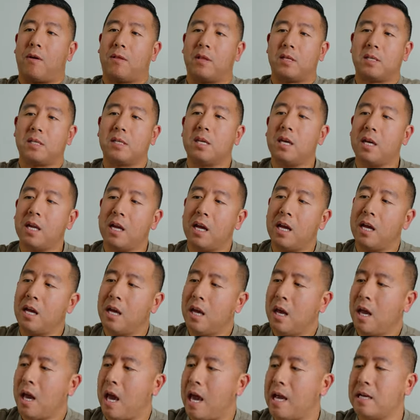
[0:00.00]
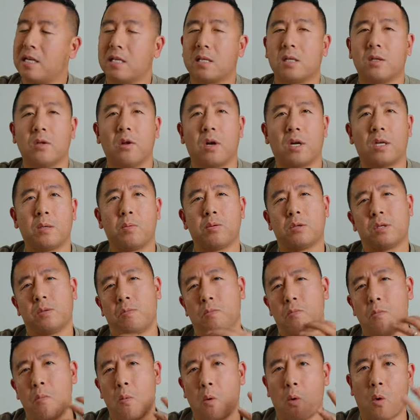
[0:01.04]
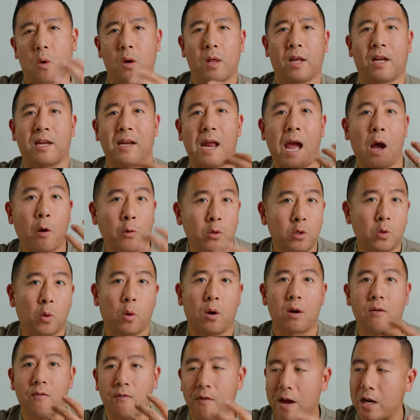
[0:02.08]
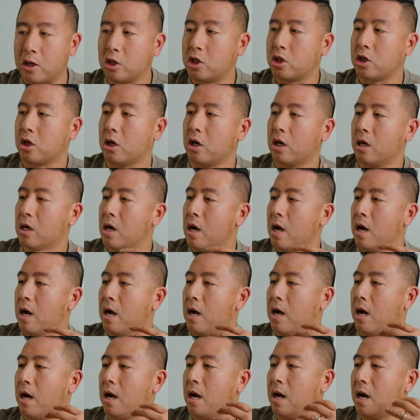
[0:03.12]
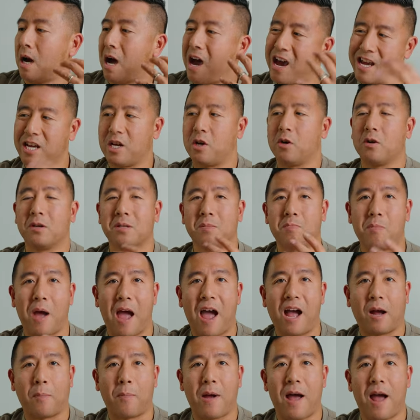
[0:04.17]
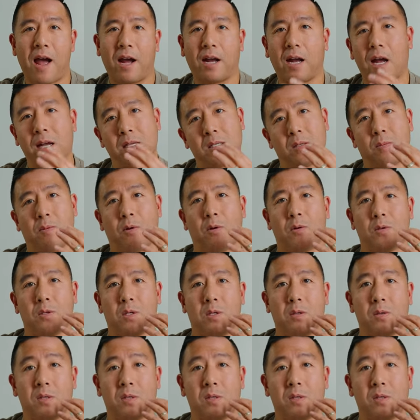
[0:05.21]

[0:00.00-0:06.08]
the city. It just looks more like an outdoor adventure hiker's backpack as opposed to